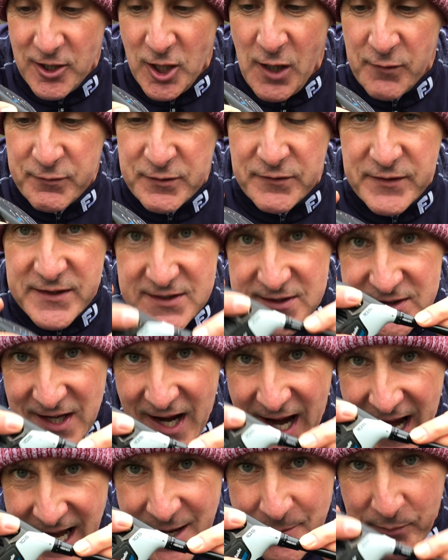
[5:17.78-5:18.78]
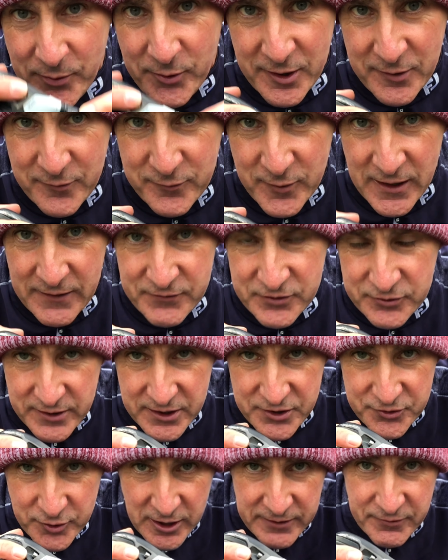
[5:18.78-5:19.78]
loft of this ten point five degree
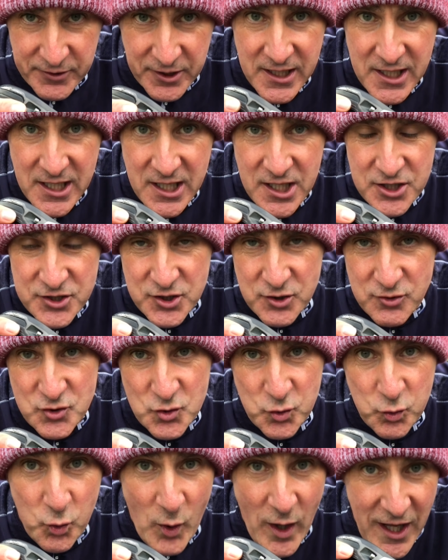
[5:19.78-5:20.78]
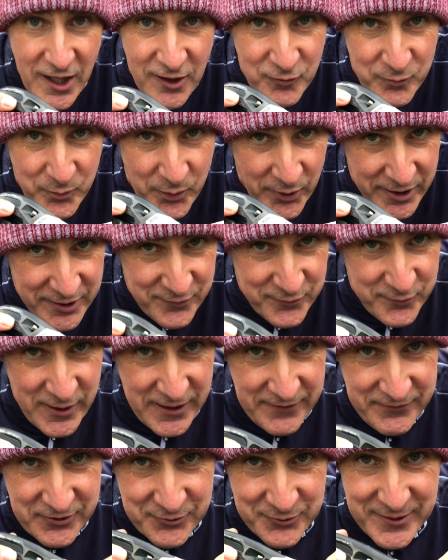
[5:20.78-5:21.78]
driver to twelve point
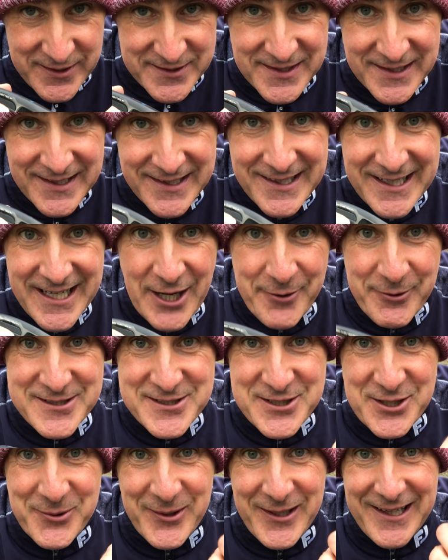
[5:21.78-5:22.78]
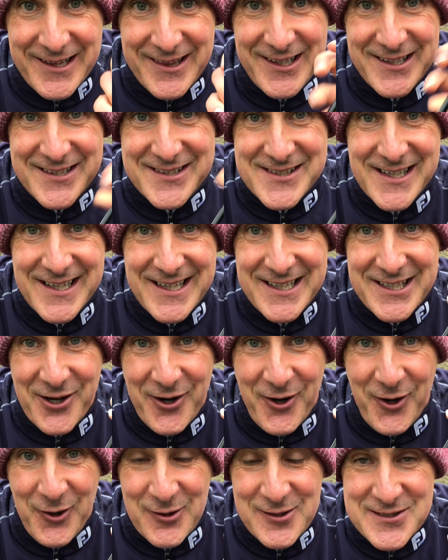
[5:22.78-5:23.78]
five degrees. Now in doing this, you
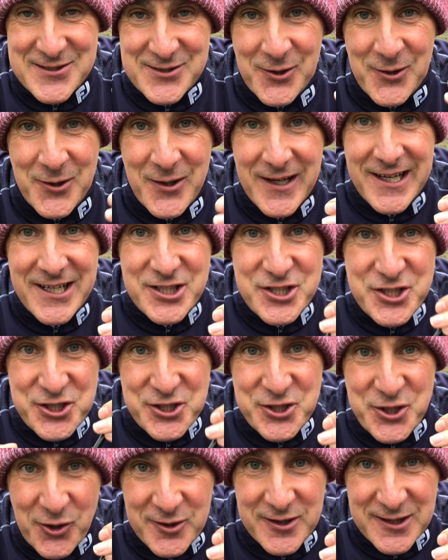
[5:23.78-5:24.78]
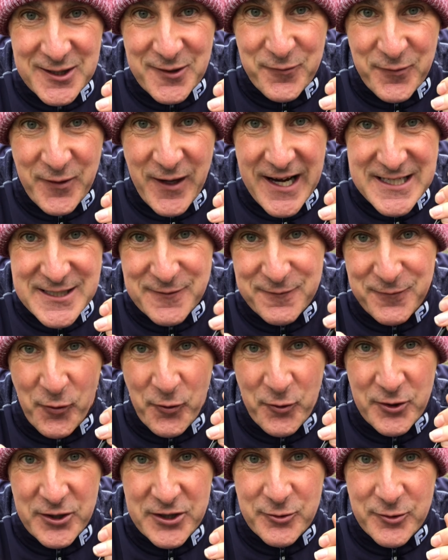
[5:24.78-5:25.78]
also shut the face
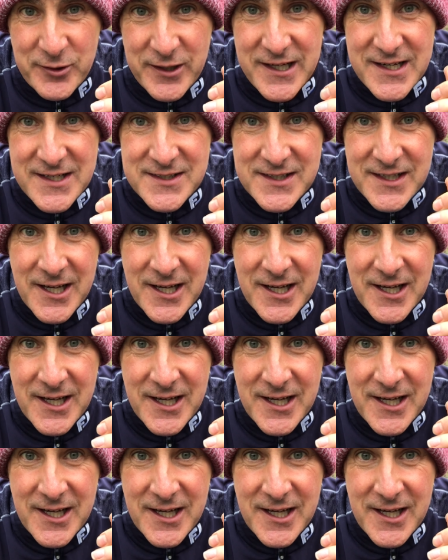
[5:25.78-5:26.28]
four degrees